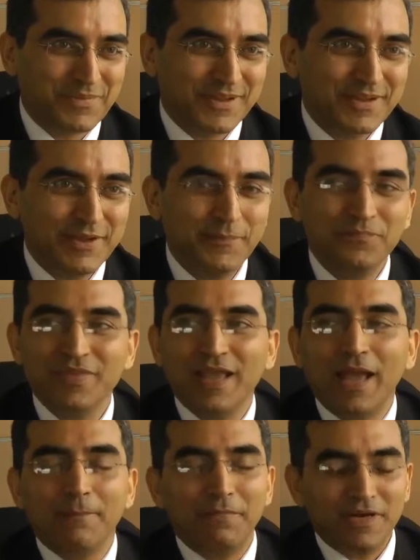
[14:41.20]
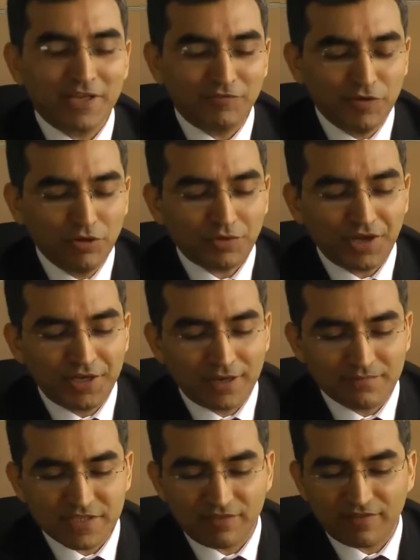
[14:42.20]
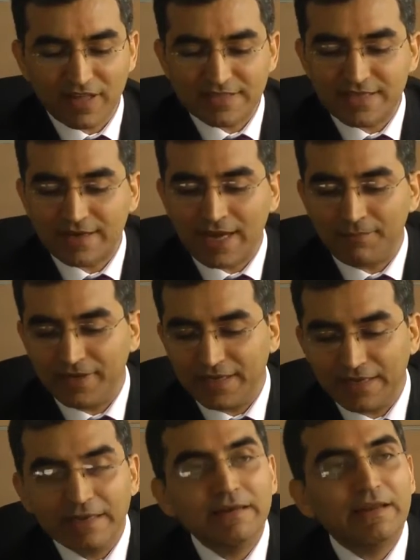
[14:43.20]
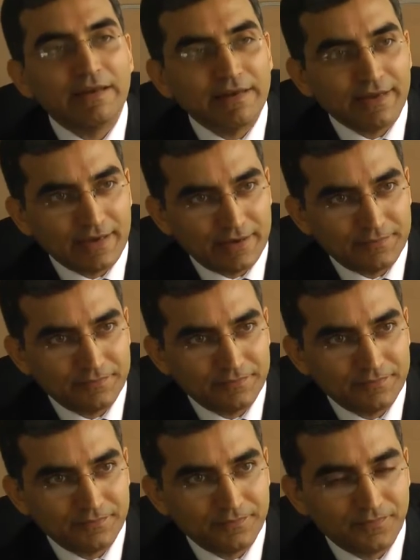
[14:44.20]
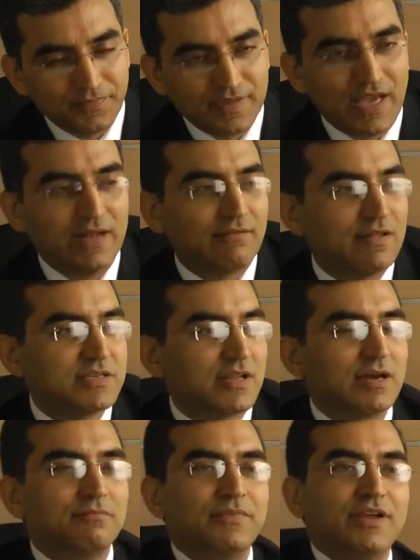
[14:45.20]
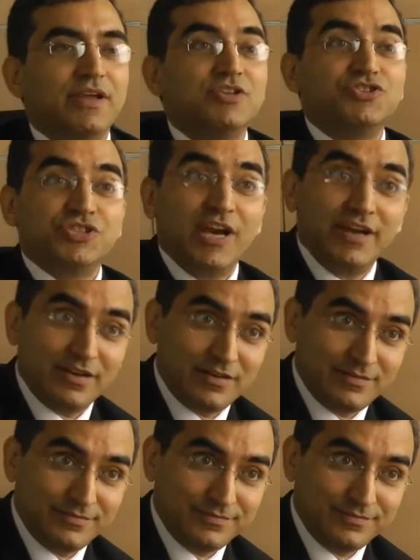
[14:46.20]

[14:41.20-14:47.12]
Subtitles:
Okay, but if you look in terms of real estate company in India and a real estate company in China,